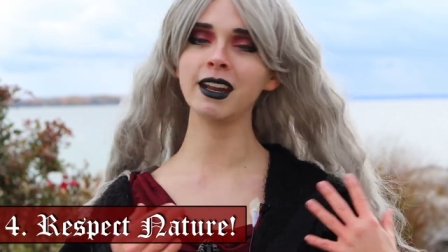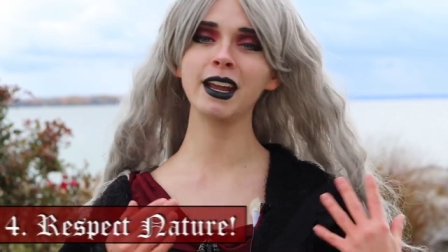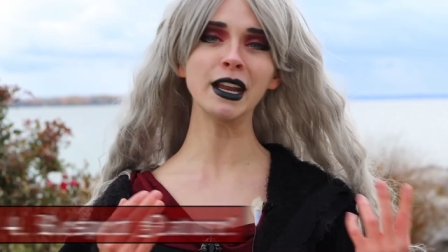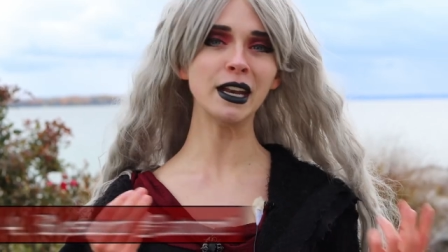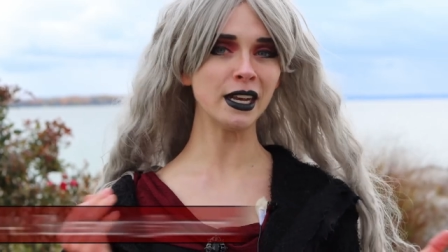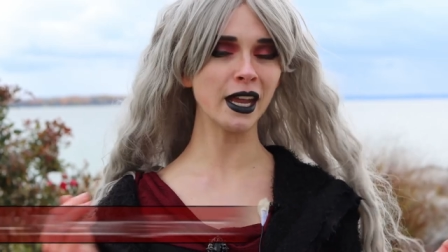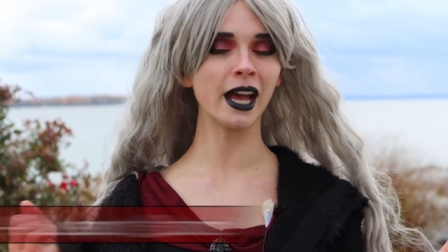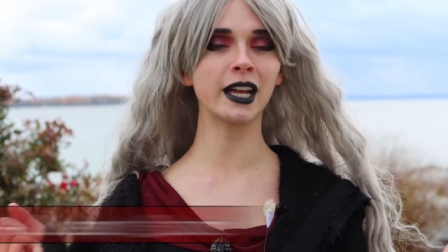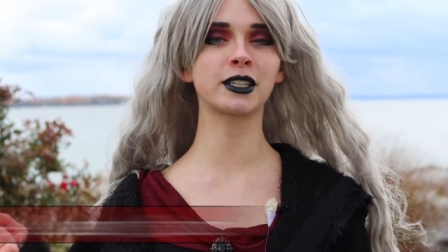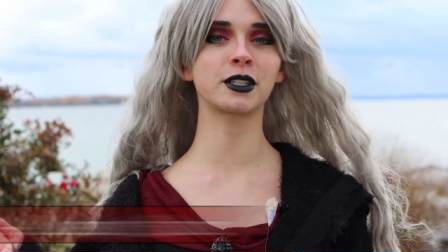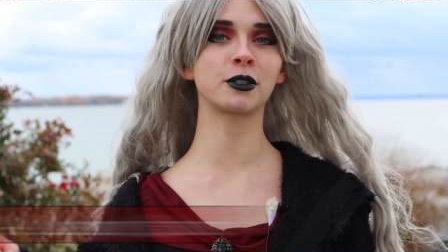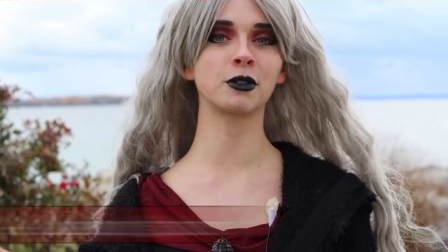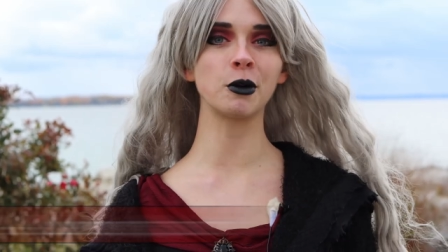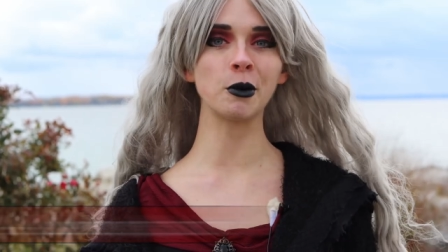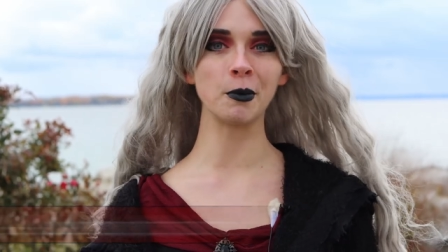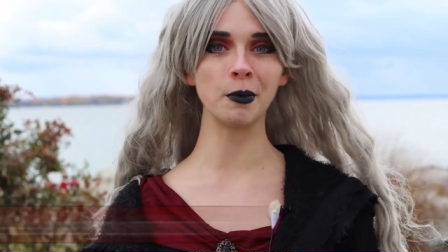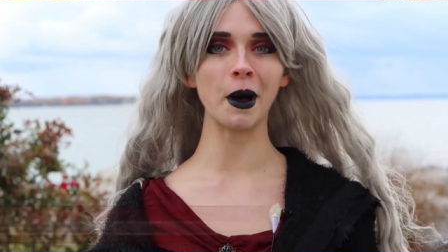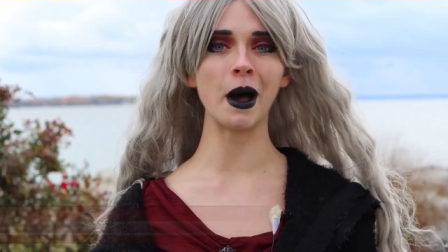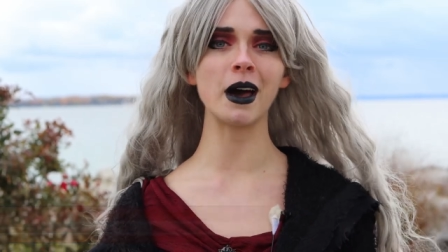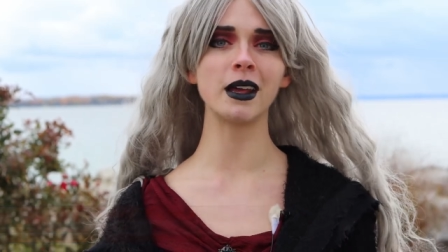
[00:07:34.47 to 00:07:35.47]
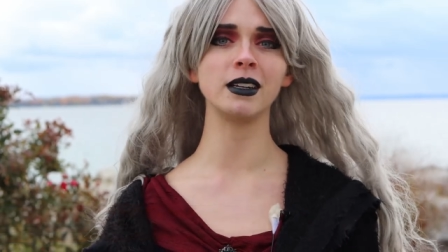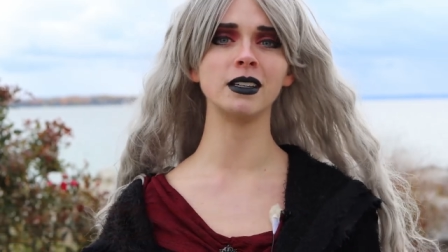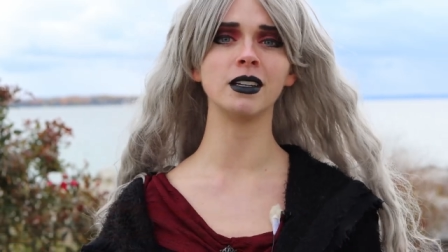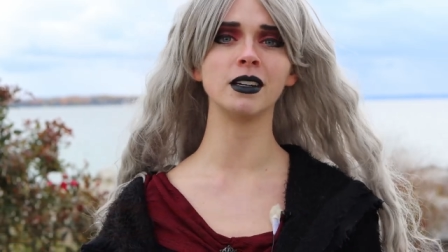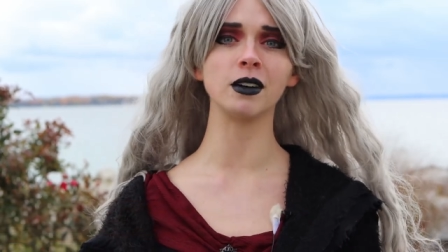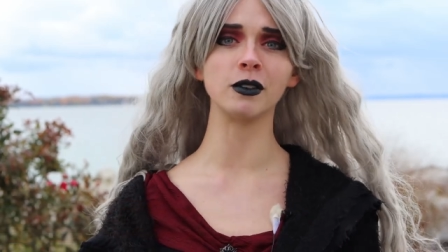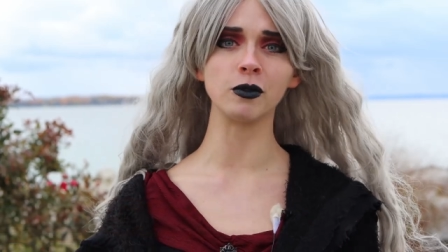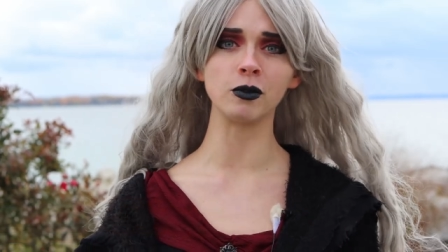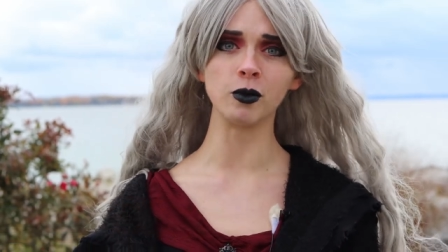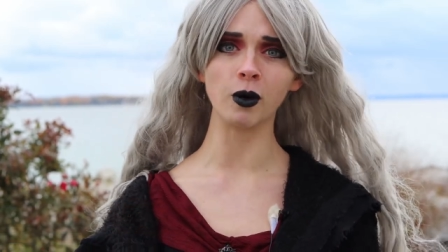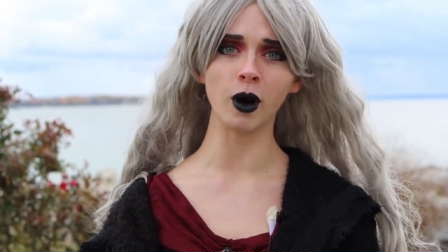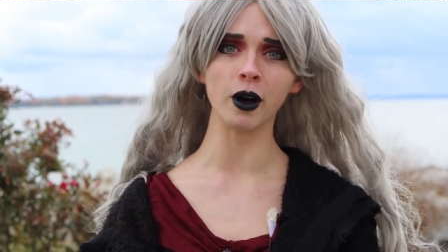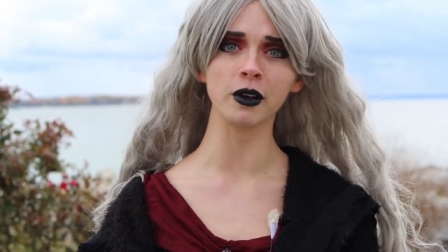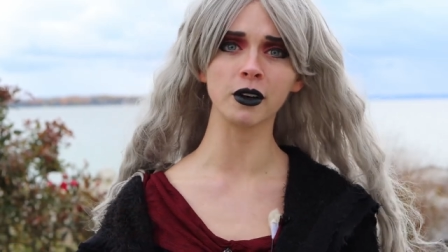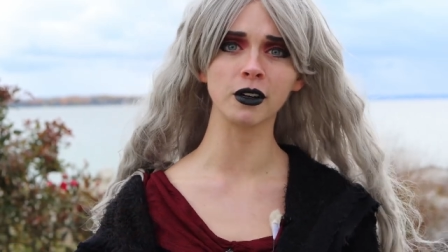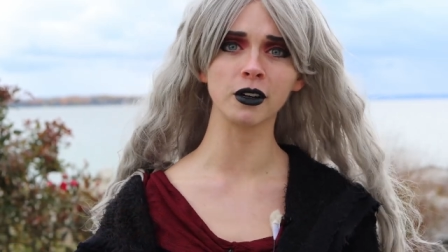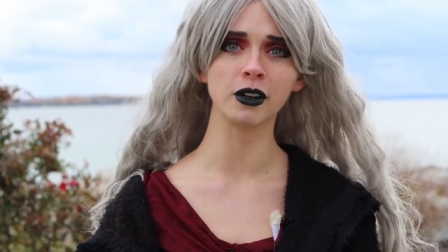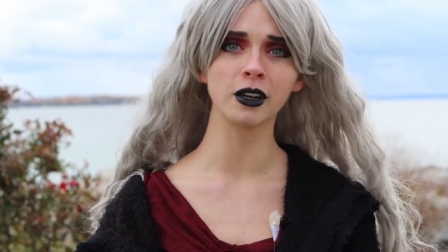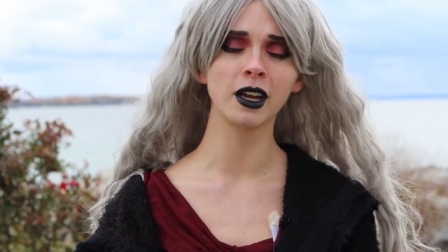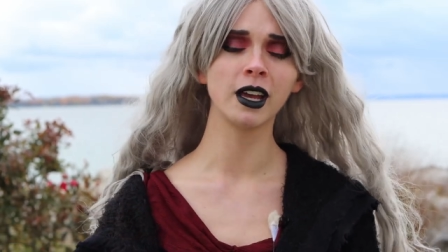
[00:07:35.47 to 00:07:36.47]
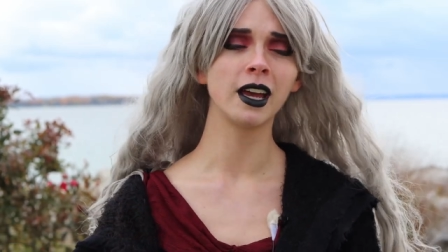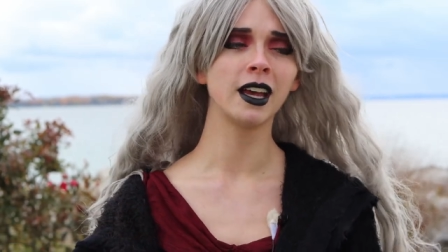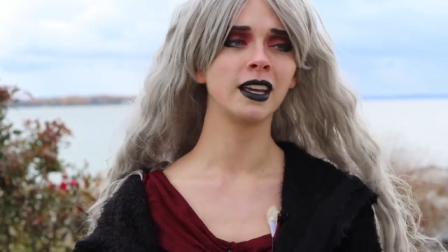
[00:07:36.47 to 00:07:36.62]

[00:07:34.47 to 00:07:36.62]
a natural body of water.